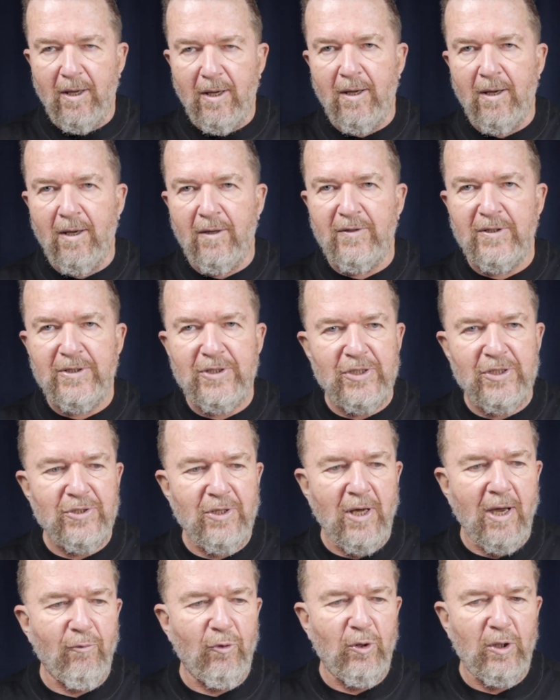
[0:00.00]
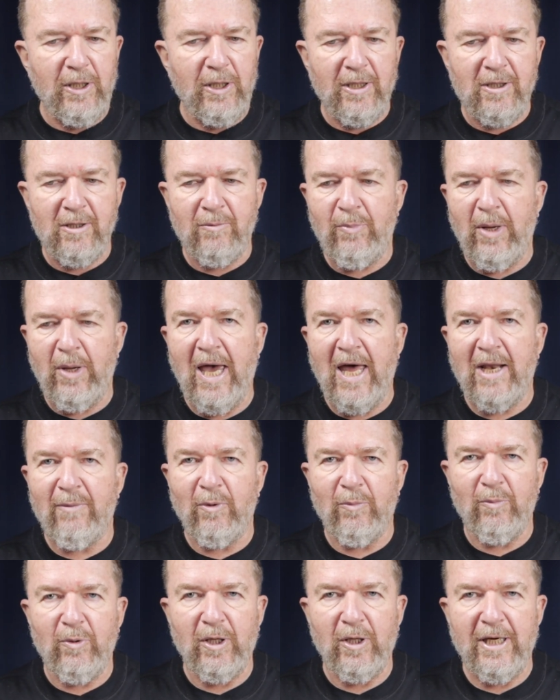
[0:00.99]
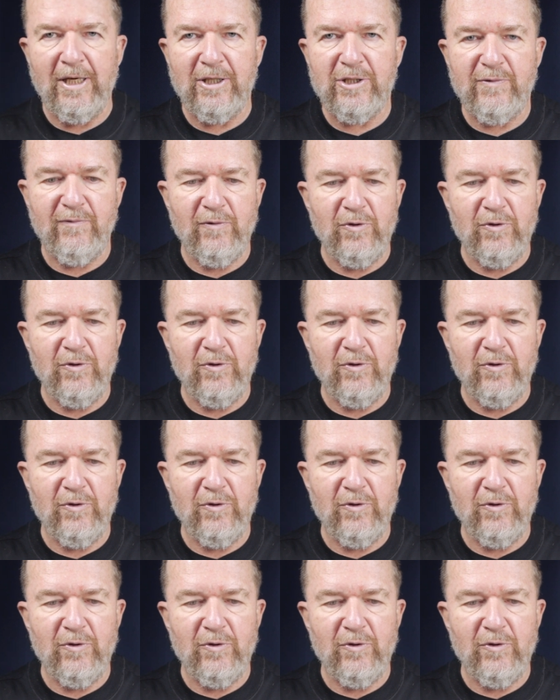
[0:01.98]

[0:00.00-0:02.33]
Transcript: Uh, this is not really a compatible place